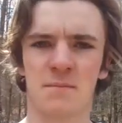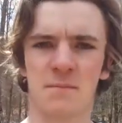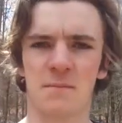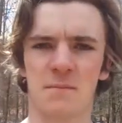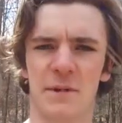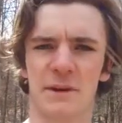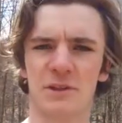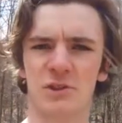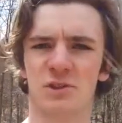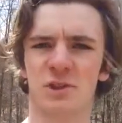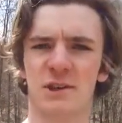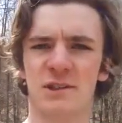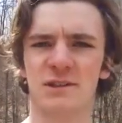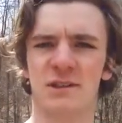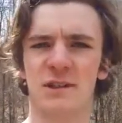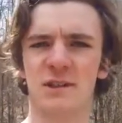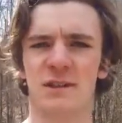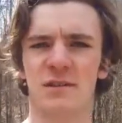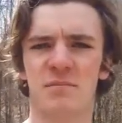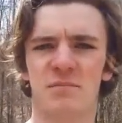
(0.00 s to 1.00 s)
My
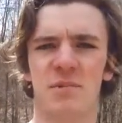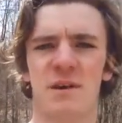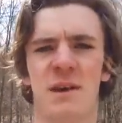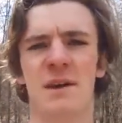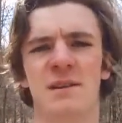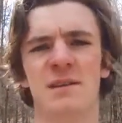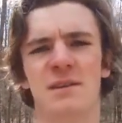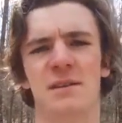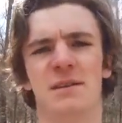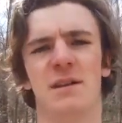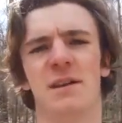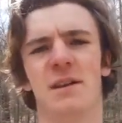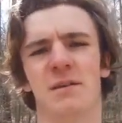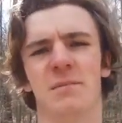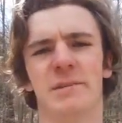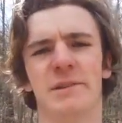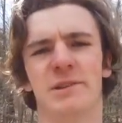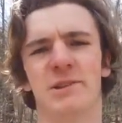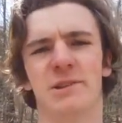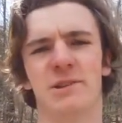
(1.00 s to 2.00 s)
trusty companion here,
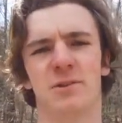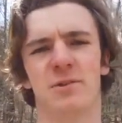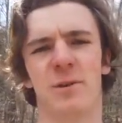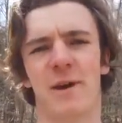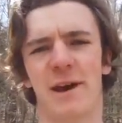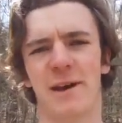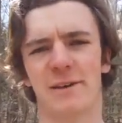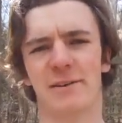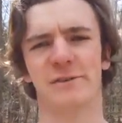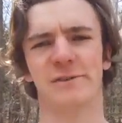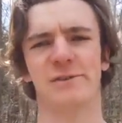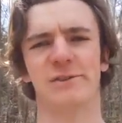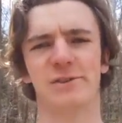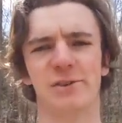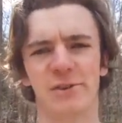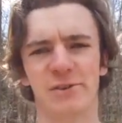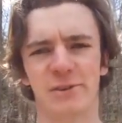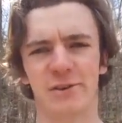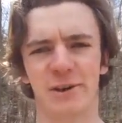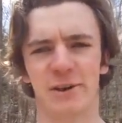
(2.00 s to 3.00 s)
Mr. Quackers
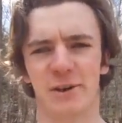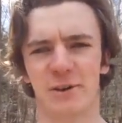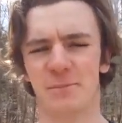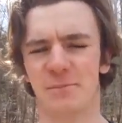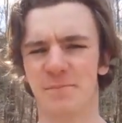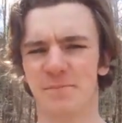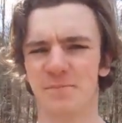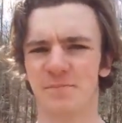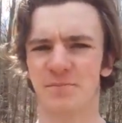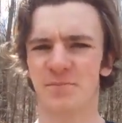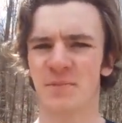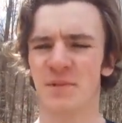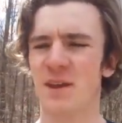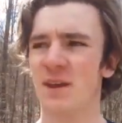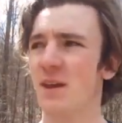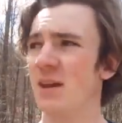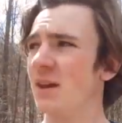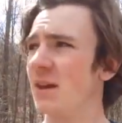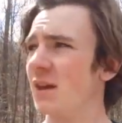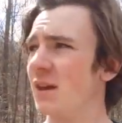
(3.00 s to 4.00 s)
Jr.,
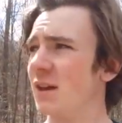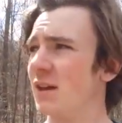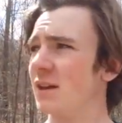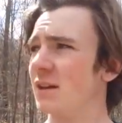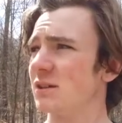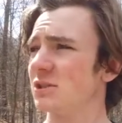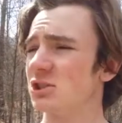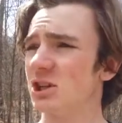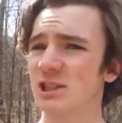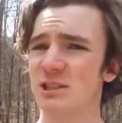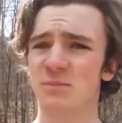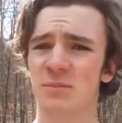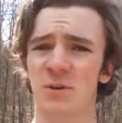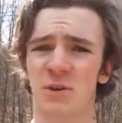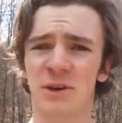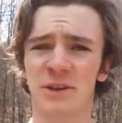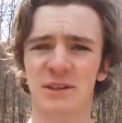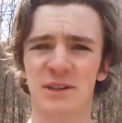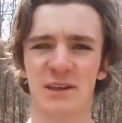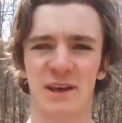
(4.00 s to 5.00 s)
just
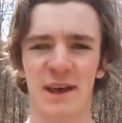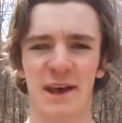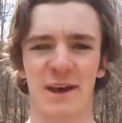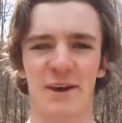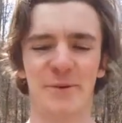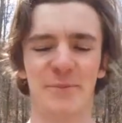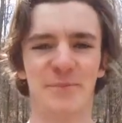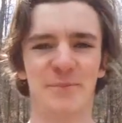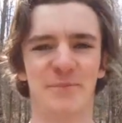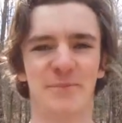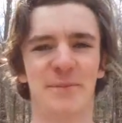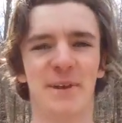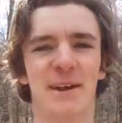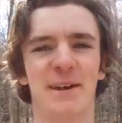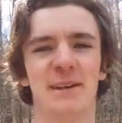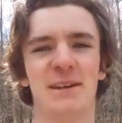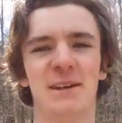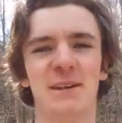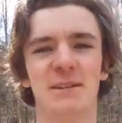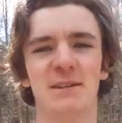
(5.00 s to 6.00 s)
pointed out
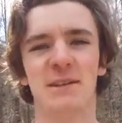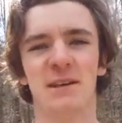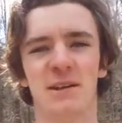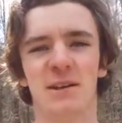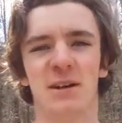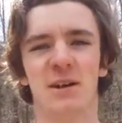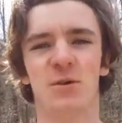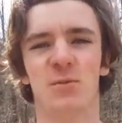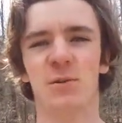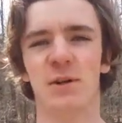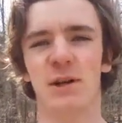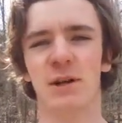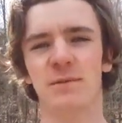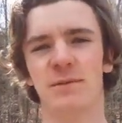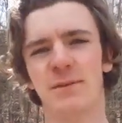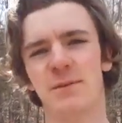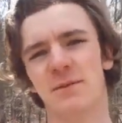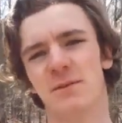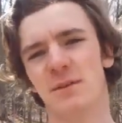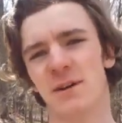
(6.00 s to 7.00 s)
that he's hearing quite a
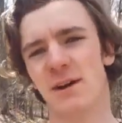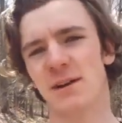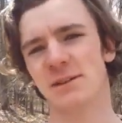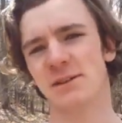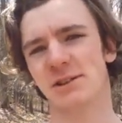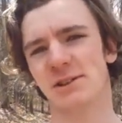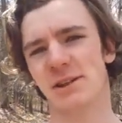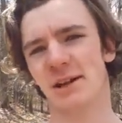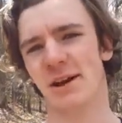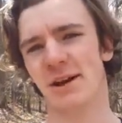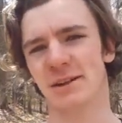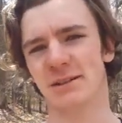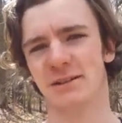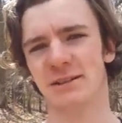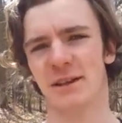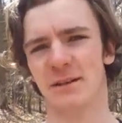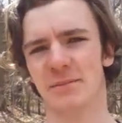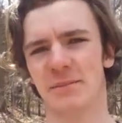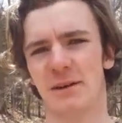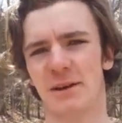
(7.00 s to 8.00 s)
few gunshots
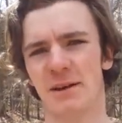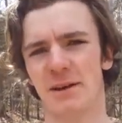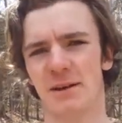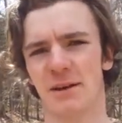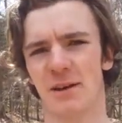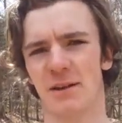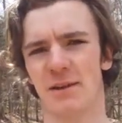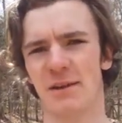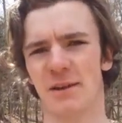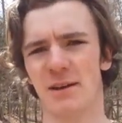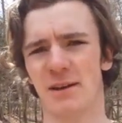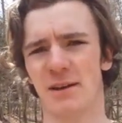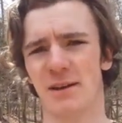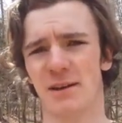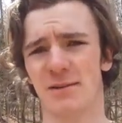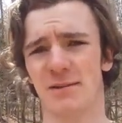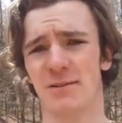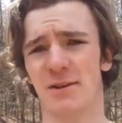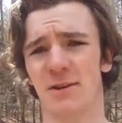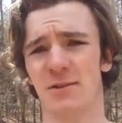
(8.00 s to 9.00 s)
up here on the
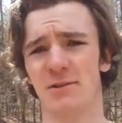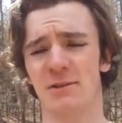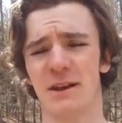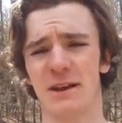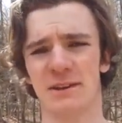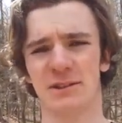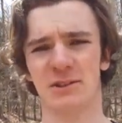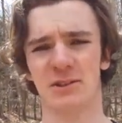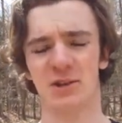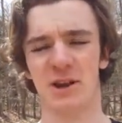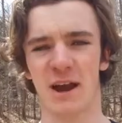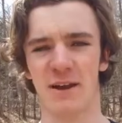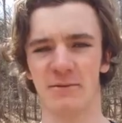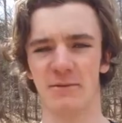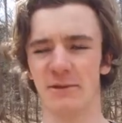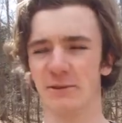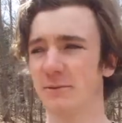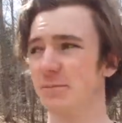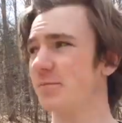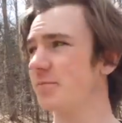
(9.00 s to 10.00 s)
road less
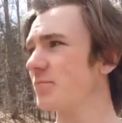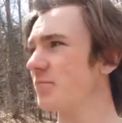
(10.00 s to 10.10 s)
traveled.